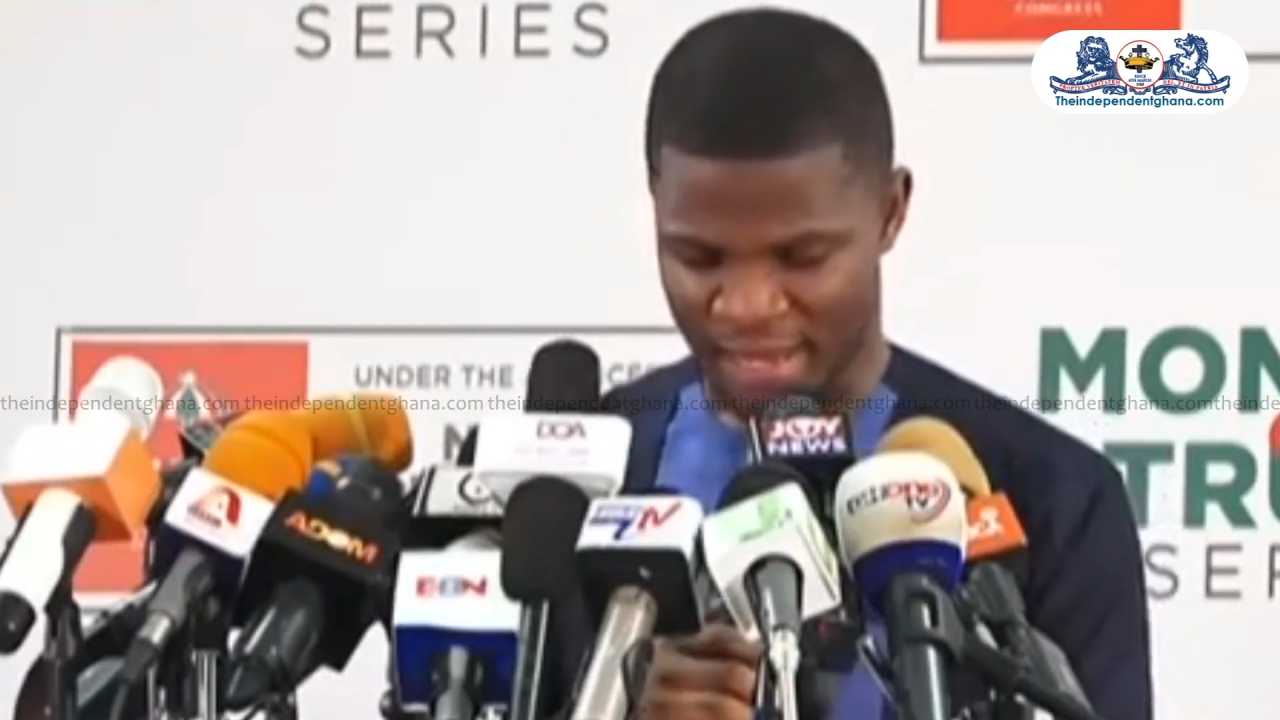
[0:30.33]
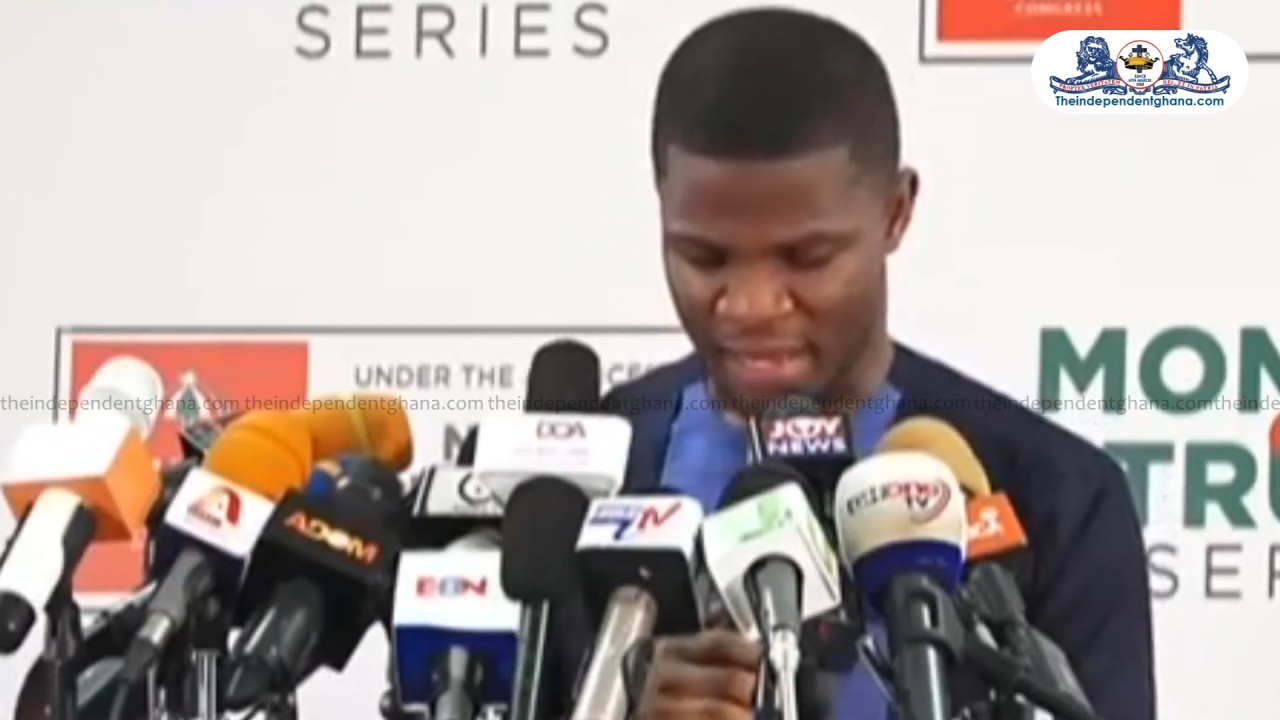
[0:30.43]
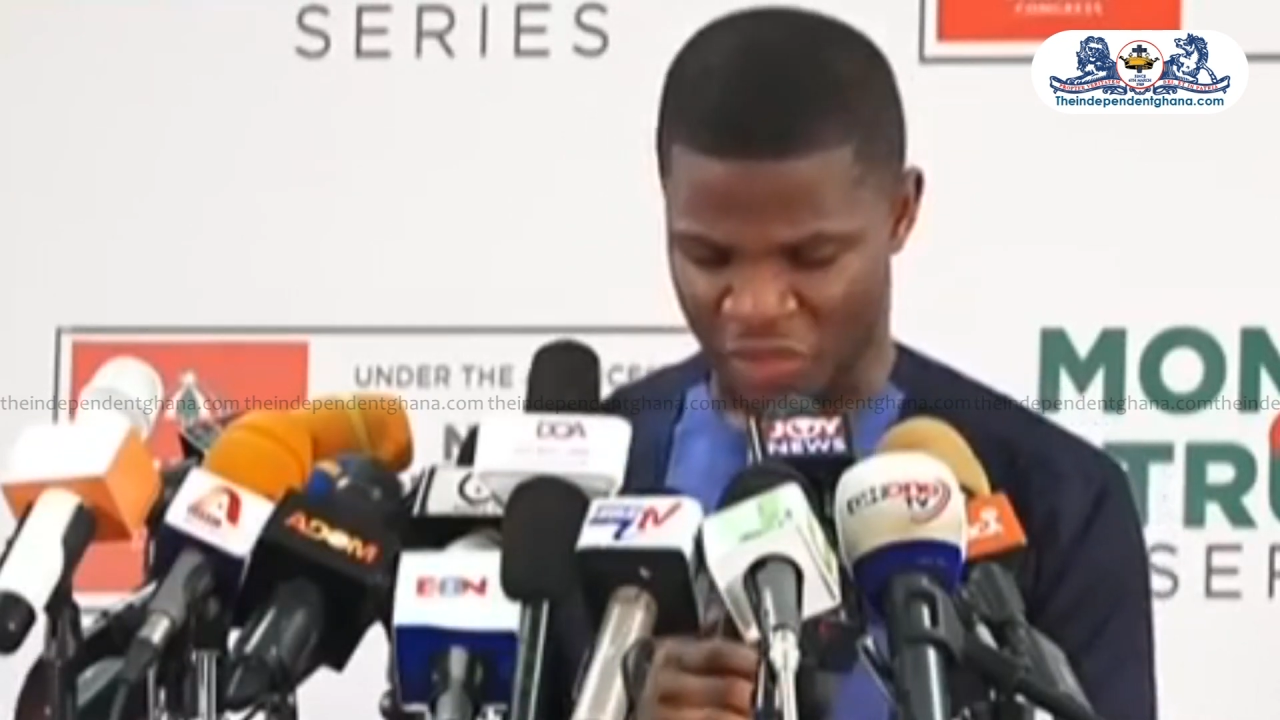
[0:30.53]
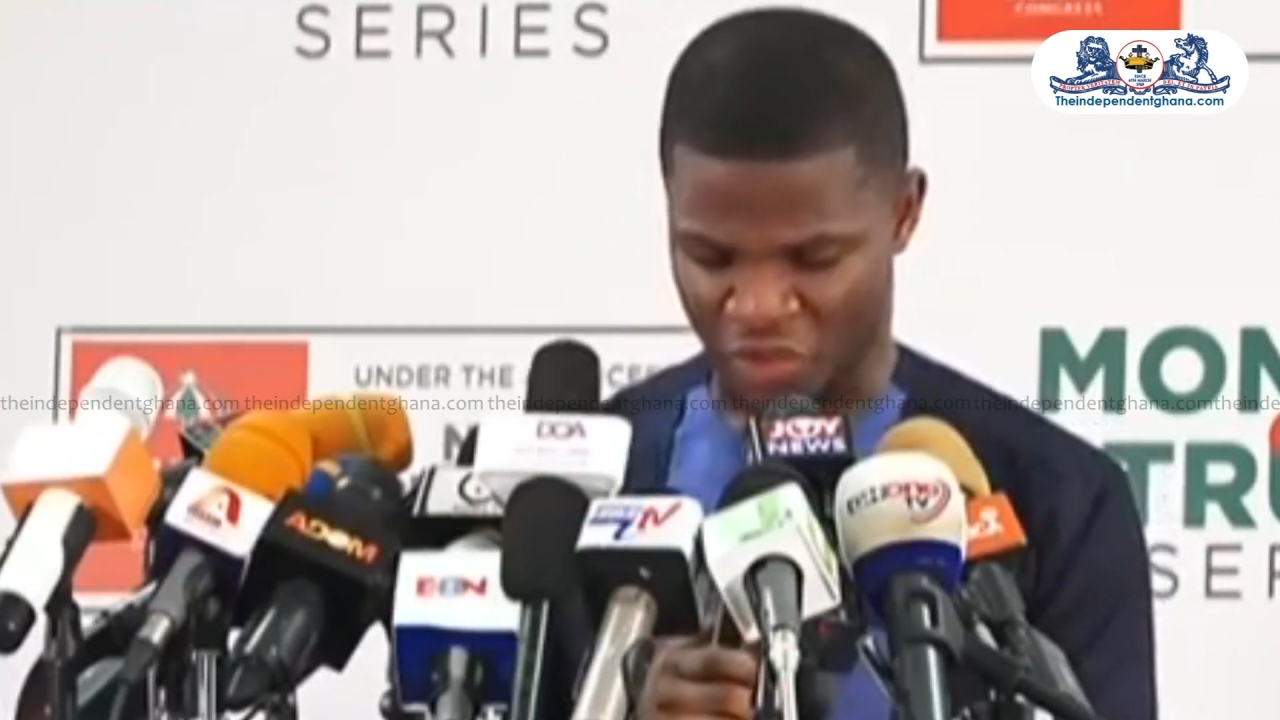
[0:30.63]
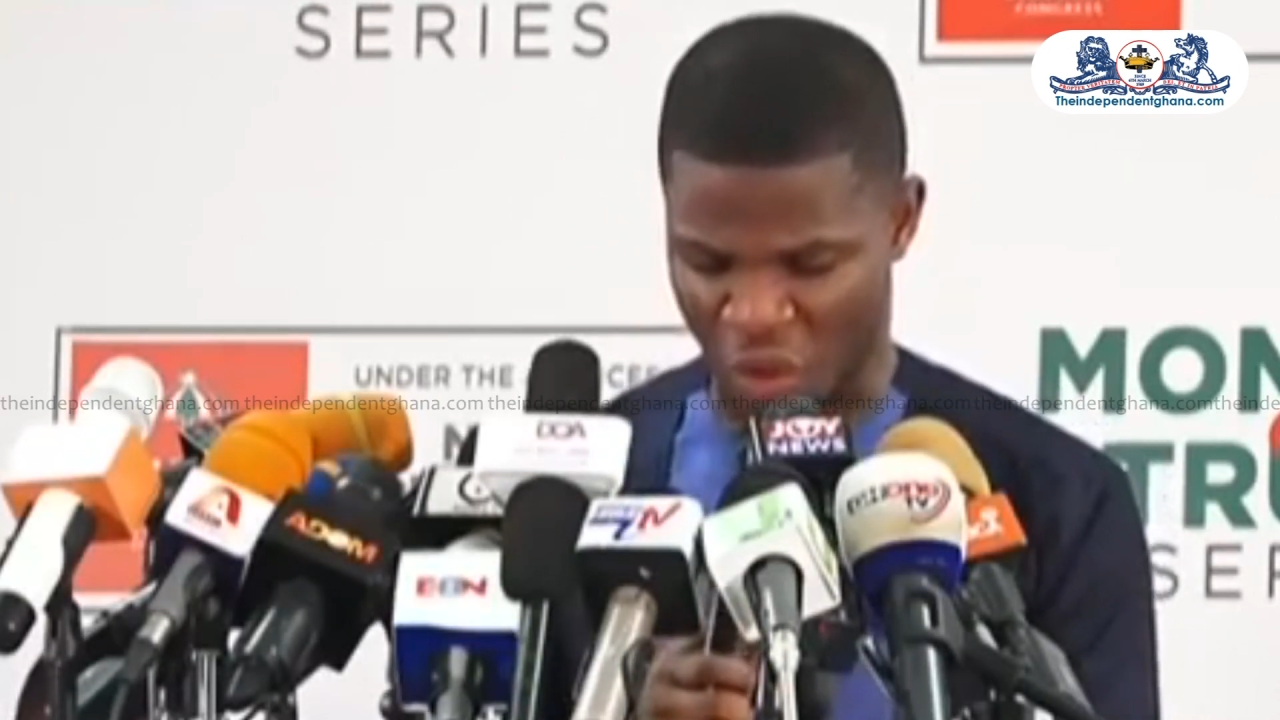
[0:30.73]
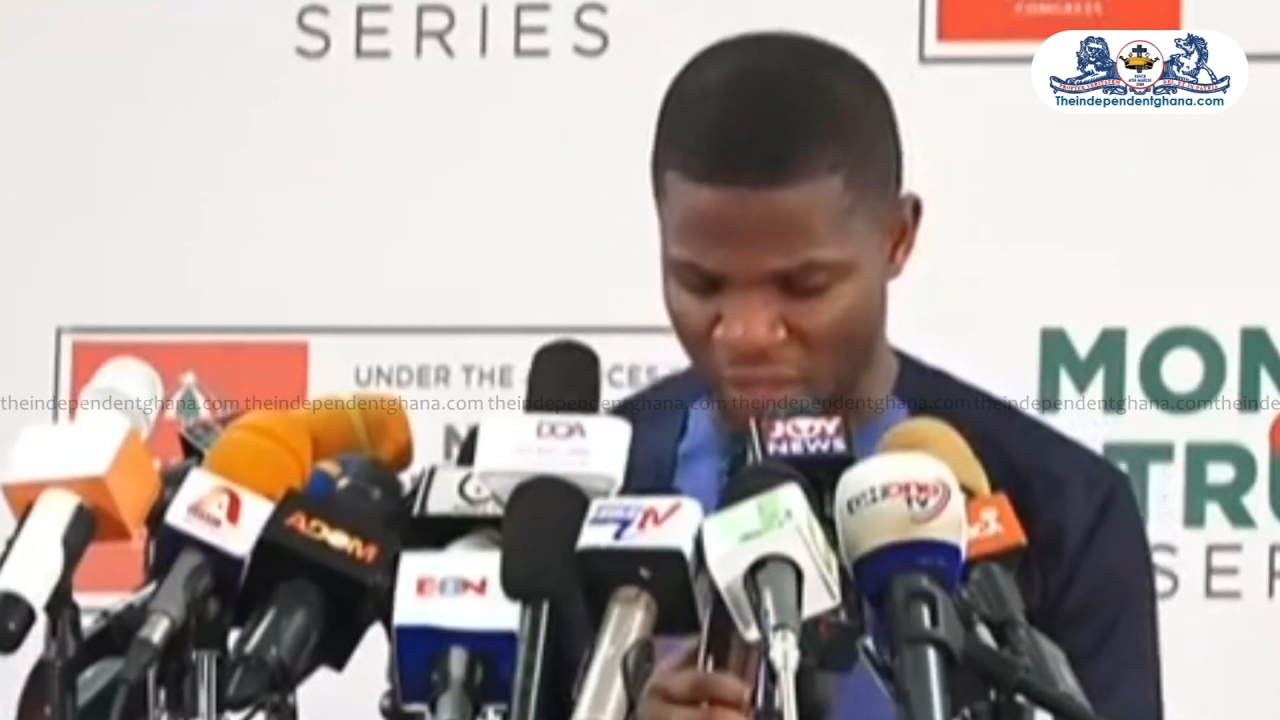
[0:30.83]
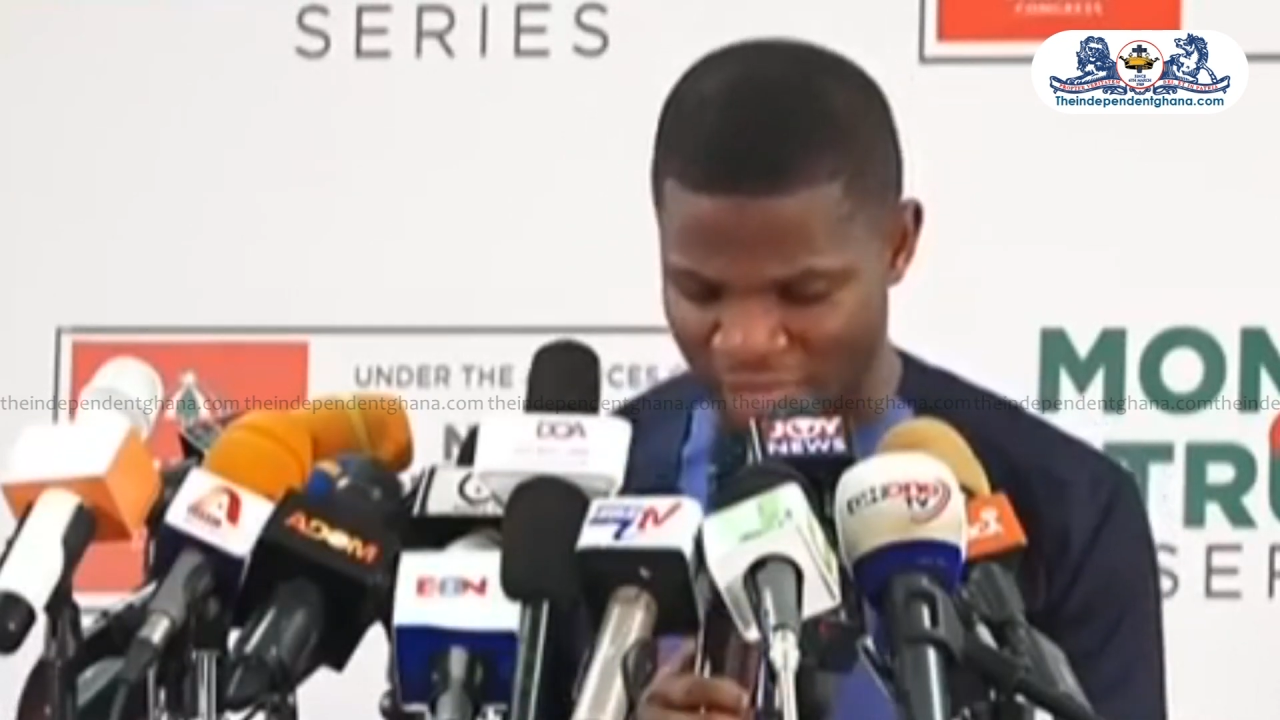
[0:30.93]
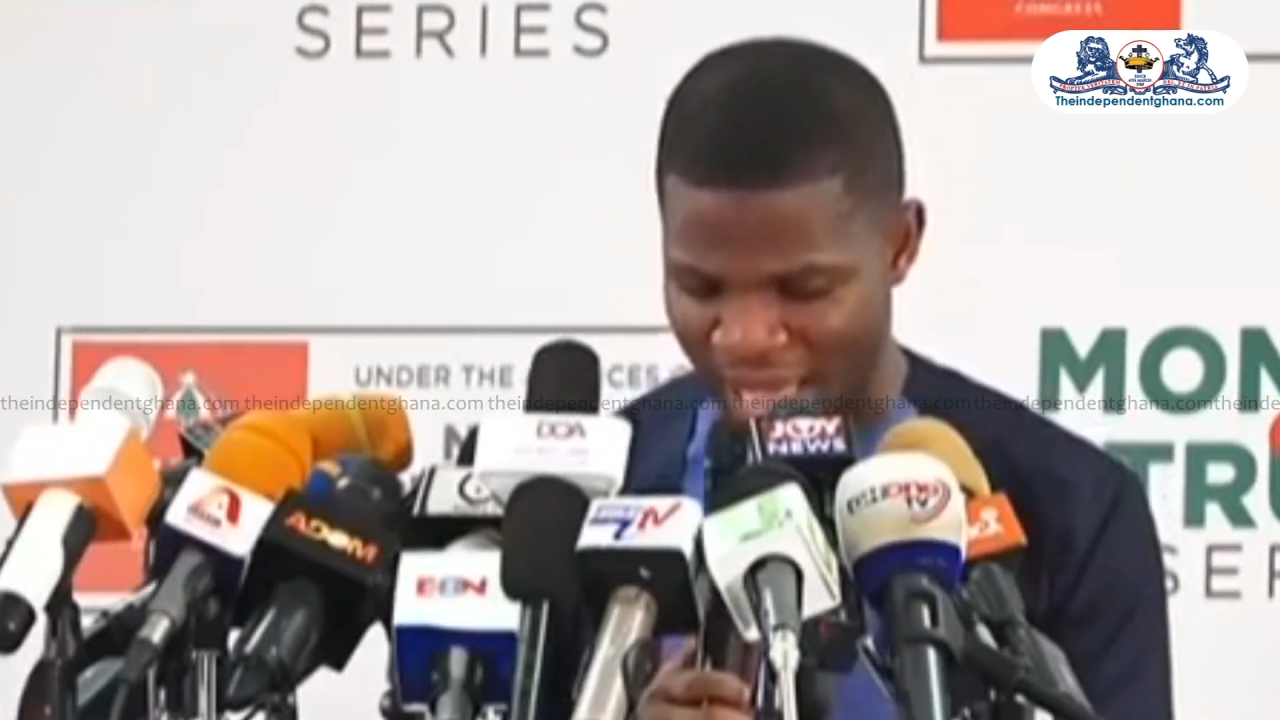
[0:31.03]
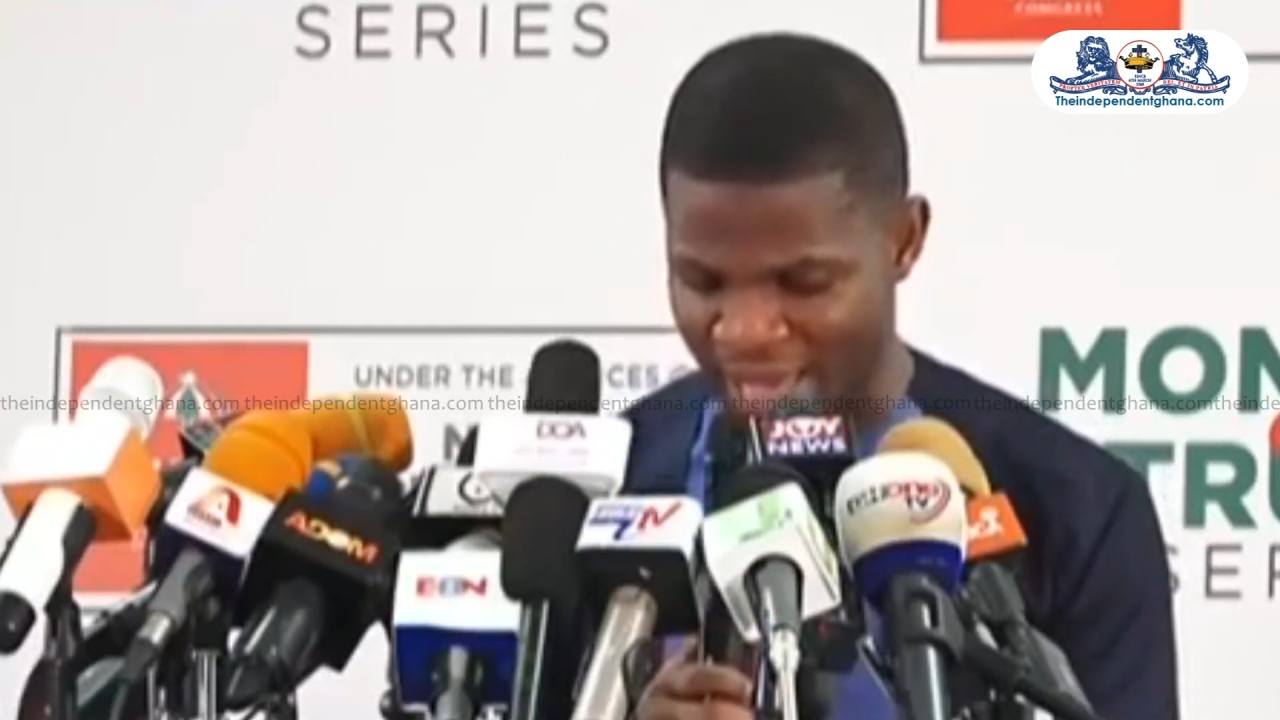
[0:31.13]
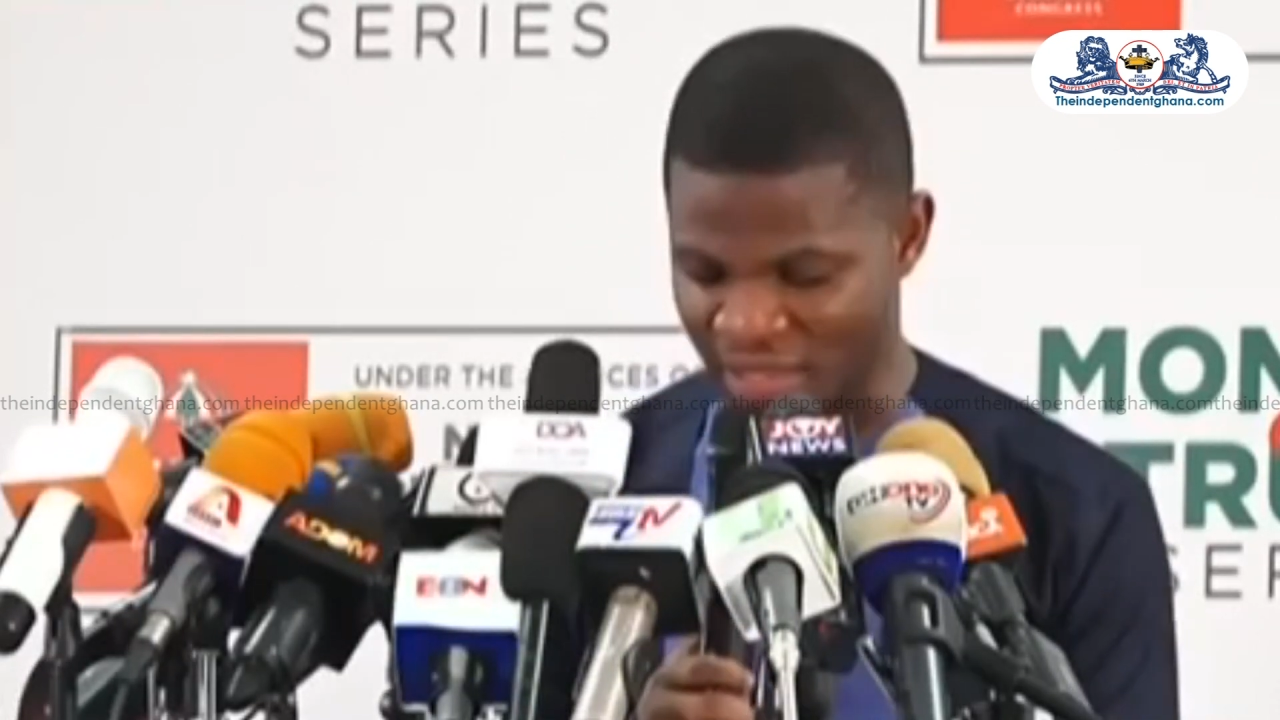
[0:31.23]
his strong
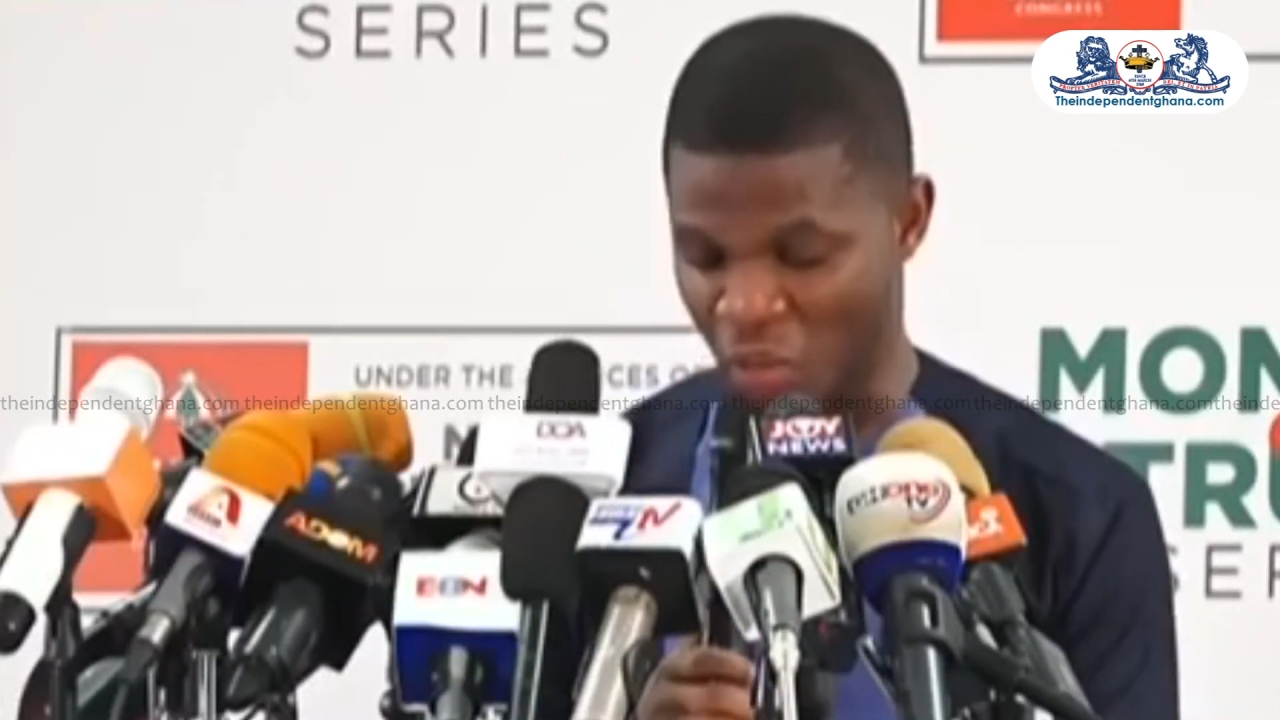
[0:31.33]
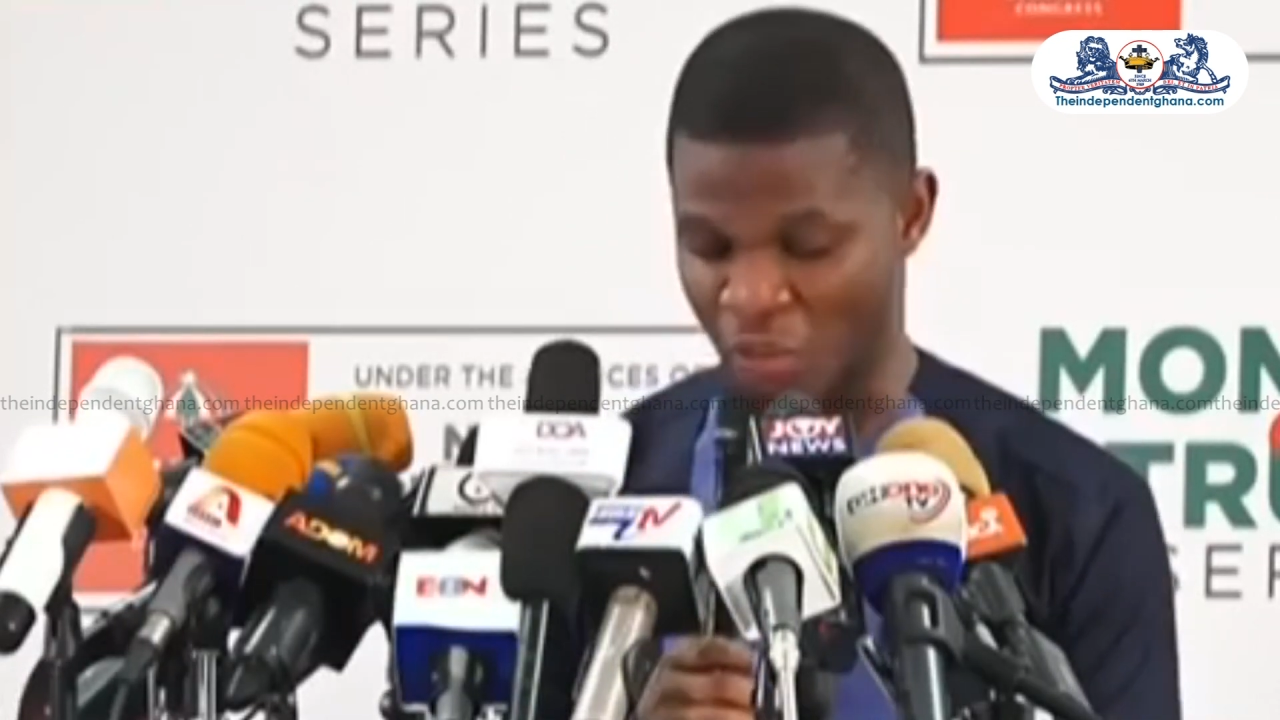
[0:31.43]
ties